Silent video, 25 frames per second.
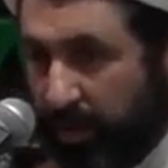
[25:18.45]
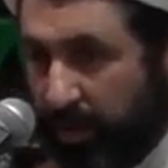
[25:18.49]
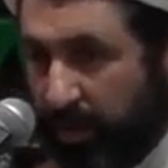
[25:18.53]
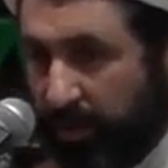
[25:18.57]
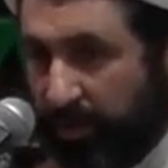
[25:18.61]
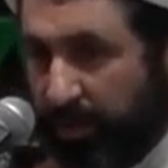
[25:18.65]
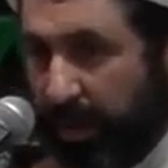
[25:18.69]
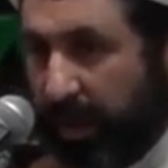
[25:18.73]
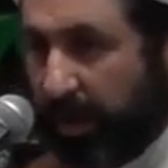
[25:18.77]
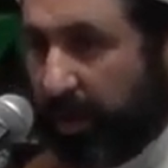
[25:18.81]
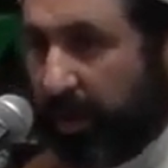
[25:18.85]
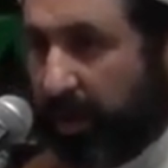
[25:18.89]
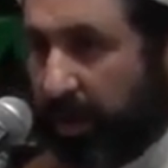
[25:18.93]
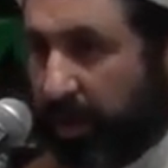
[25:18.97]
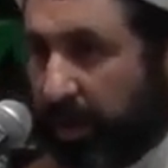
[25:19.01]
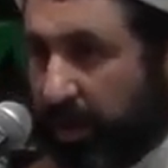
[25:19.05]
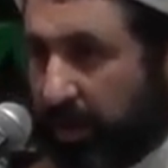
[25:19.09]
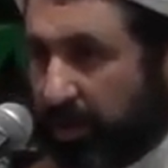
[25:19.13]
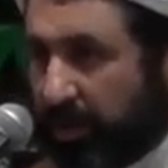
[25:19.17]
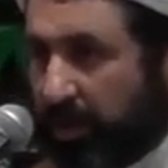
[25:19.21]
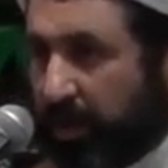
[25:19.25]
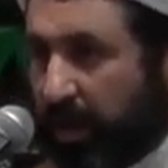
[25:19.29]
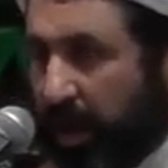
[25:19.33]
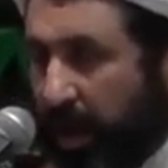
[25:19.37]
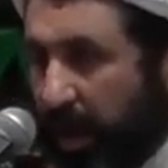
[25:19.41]
If Allah
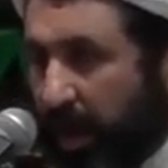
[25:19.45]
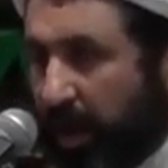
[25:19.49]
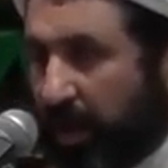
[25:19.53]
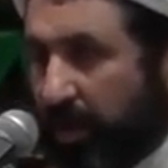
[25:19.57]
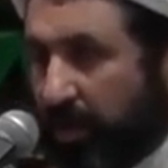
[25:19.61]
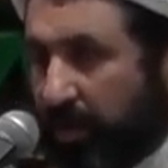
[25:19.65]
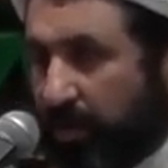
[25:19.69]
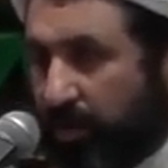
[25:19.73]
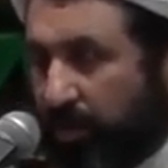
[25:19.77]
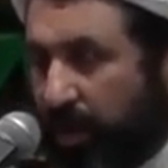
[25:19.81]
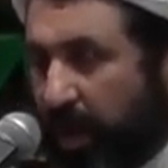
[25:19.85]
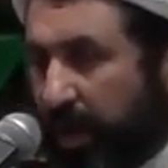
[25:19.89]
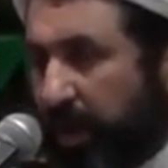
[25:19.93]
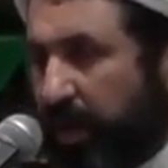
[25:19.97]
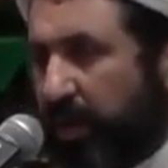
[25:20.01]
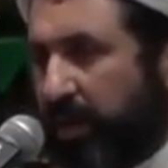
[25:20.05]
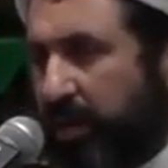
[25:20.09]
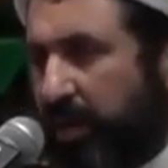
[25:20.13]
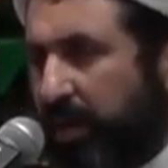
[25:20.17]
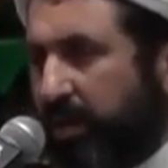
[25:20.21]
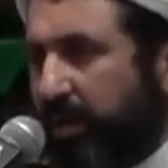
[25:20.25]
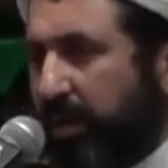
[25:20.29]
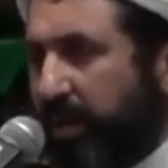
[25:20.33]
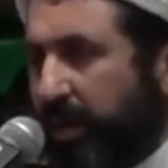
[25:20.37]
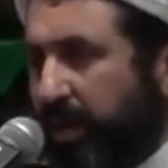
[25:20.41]
is kind, why he
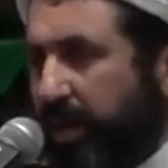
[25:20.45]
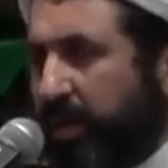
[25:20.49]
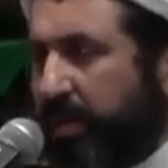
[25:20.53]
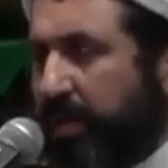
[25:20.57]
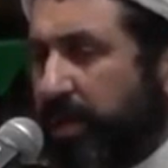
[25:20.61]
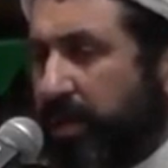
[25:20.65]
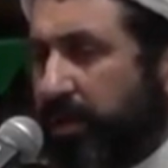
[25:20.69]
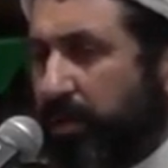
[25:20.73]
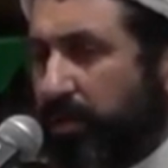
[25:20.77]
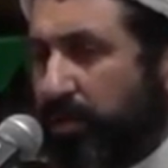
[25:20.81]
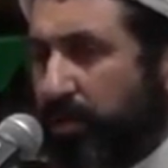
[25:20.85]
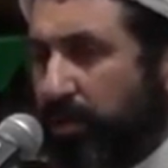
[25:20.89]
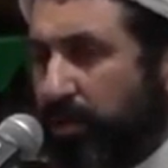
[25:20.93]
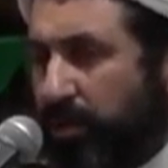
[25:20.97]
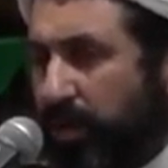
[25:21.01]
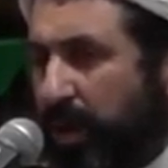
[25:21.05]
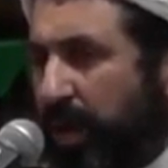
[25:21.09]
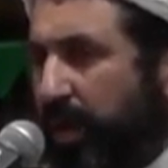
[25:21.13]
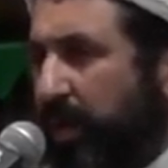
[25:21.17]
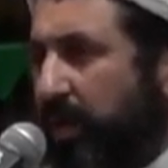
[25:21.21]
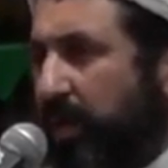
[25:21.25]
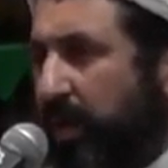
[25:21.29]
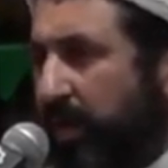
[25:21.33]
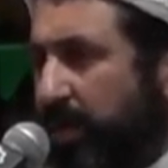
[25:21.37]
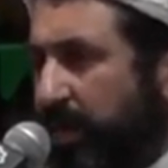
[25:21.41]
doesn't listen to you?
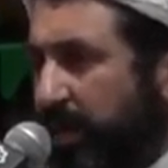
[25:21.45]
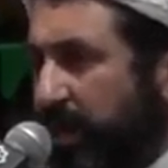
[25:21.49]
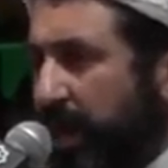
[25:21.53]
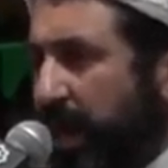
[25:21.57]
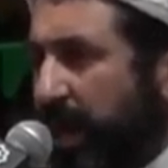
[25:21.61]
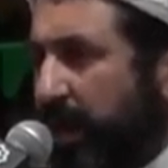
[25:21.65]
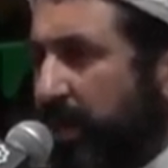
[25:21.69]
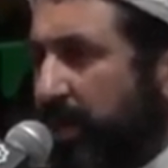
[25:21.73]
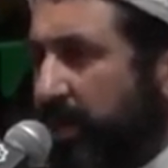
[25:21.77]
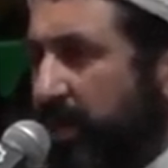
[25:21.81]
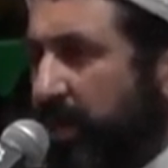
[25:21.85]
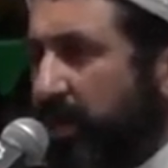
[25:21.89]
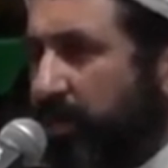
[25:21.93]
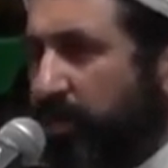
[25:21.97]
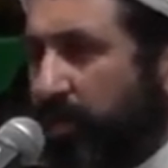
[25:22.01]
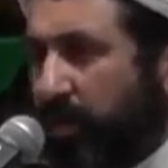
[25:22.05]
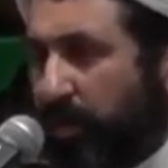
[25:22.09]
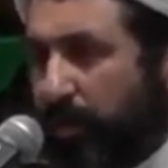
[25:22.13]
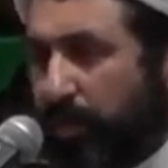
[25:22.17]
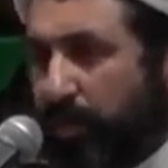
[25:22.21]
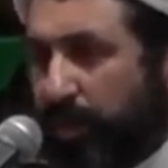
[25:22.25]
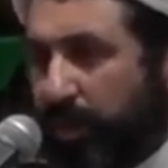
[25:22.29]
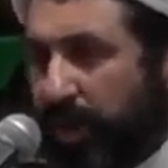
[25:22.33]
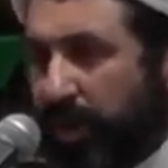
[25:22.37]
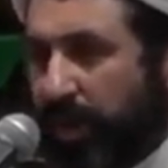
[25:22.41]
Why he doesn't accept
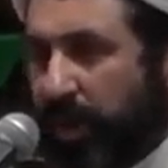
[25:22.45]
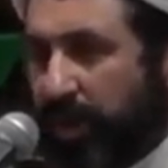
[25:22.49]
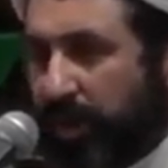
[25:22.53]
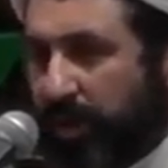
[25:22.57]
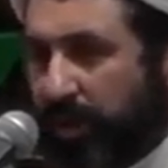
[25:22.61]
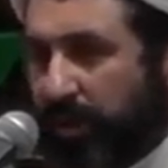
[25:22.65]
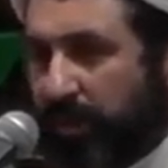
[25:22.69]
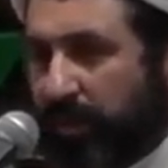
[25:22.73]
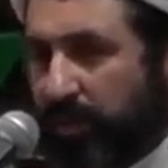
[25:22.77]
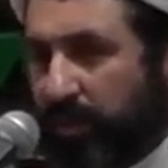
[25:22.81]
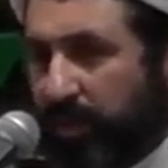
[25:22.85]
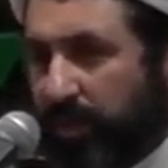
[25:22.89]
your prayer?